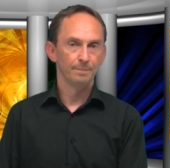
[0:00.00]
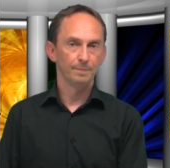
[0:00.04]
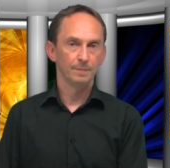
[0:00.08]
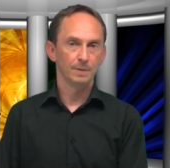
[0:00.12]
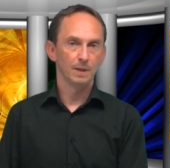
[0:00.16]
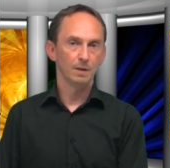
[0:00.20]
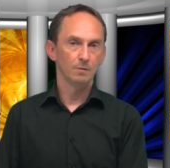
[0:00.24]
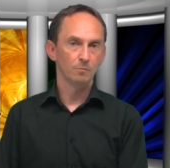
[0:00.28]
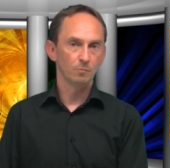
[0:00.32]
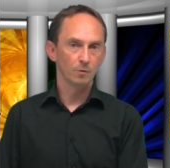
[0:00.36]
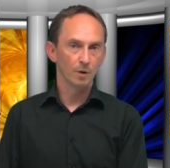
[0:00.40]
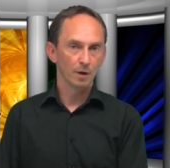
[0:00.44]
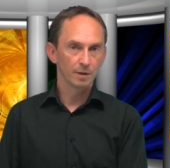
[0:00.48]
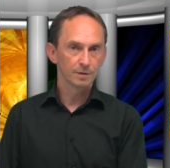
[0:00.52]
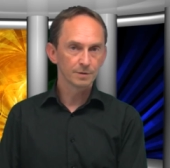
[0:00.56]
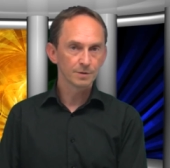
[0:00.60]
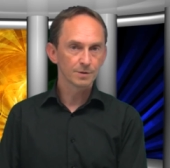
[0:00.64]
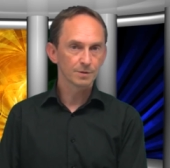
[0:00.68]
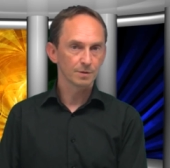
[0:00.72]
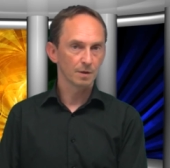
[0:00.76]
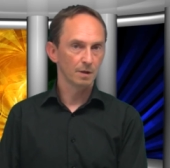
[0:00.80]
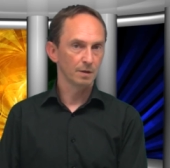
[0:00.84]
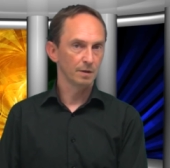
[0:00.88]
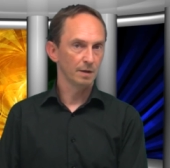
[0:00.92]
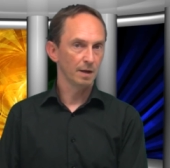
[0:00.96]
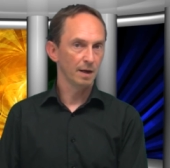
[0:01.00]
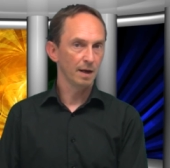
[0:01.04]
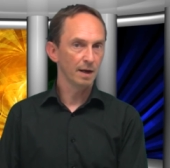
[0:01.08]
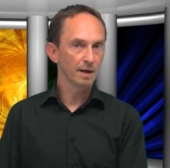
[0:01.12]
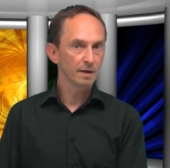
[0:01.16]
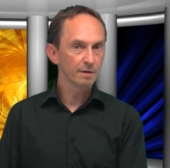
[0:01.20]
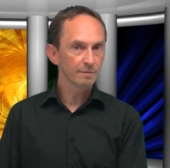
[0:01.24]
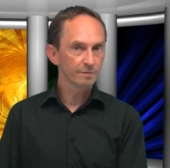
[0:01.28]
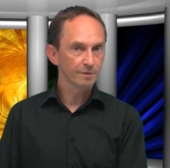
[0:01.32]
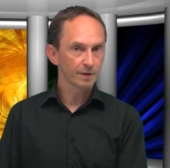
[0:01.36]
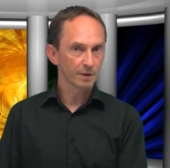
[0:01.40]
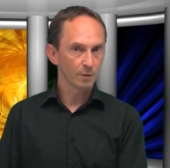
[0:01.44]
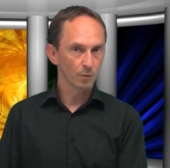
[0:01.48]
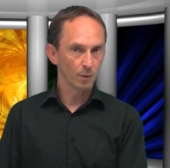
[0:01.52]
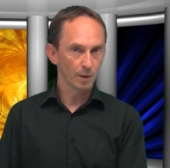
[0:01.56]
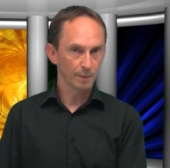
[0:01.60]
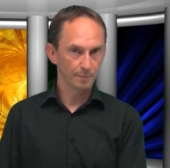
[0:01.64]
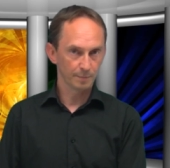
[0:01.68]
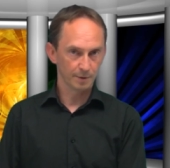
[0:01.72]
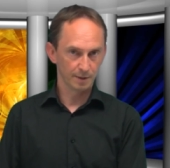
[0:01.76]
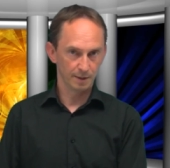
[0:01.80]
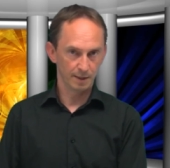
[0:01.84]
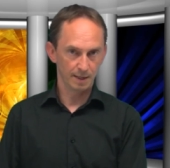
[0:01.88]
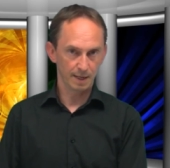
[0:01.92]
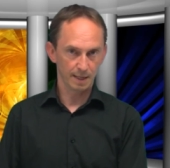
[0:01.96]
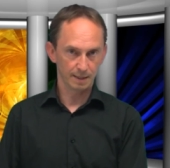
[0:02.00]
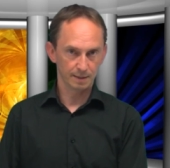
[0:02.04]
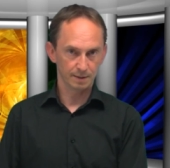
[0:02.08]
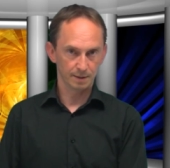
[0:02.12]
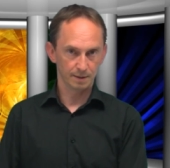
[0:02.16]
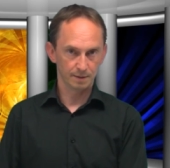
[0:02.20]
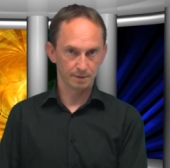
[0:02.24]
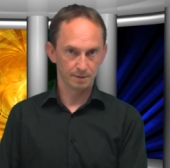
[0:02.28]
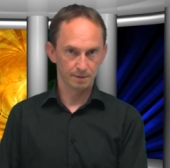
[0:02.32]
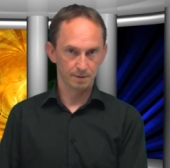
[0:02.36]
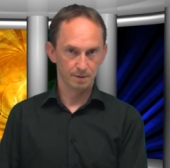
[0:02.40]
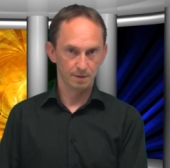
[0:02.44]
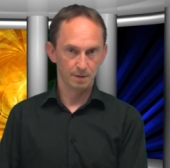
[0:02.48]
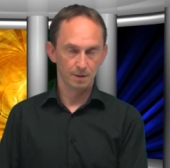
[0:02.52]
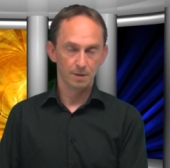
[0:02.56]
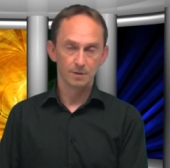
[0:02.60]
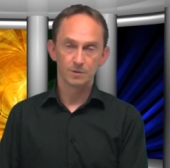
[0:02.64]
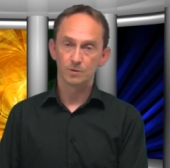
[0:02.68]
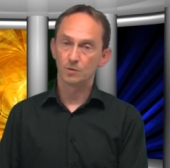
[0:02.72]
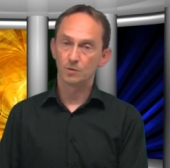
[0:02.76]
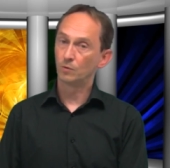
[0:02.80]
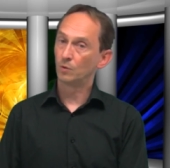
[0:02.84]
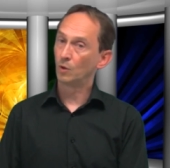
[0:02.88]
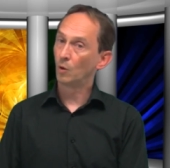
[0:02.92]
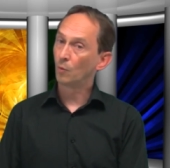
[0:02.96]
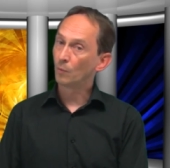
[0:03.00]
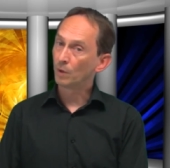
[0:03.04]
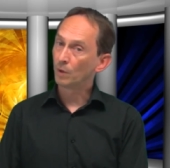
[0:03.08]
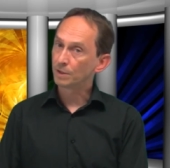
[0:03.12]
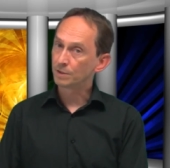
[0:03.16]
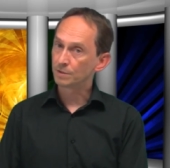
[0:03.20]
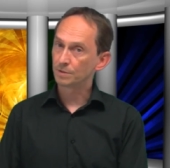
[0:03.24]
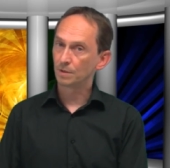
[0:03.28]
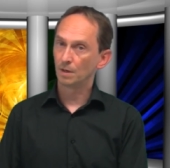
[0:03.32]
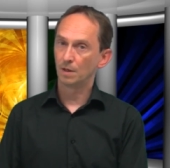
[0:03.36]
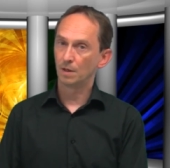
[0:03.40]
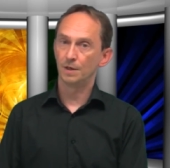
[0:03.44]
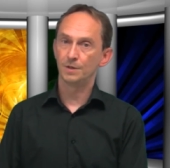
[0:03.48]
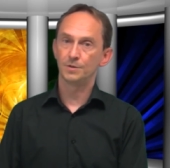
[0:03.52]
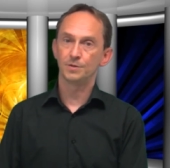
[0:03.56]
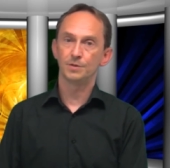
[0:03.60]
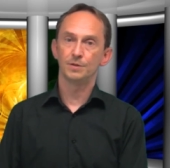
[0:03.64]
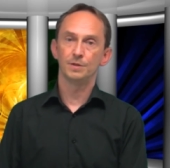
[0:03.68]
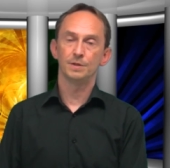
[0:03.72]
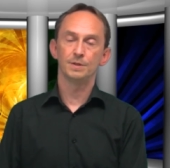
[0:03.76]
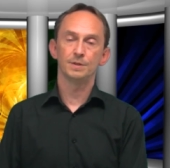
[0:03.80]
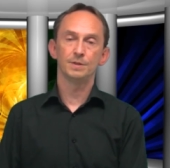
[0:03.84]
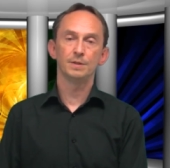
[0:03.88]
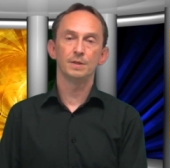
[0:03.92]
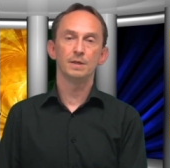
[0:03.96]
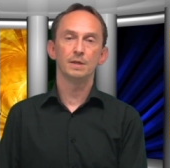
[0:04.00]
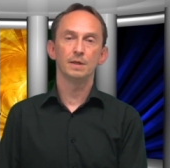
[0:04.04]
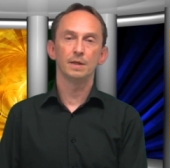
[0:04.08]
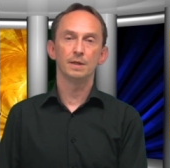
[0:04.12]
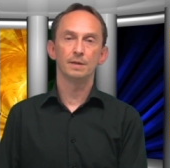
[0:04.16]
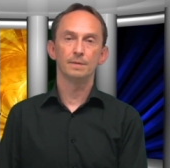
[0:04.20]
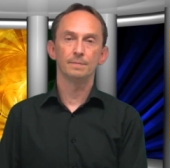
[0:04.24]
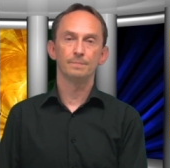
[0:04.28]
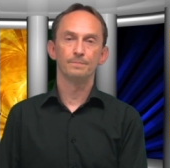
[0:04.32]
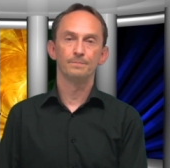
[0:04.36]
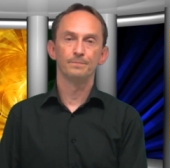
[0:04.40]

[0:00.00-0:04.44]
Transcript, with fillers: that runs on anything web connected, so no installation is needed.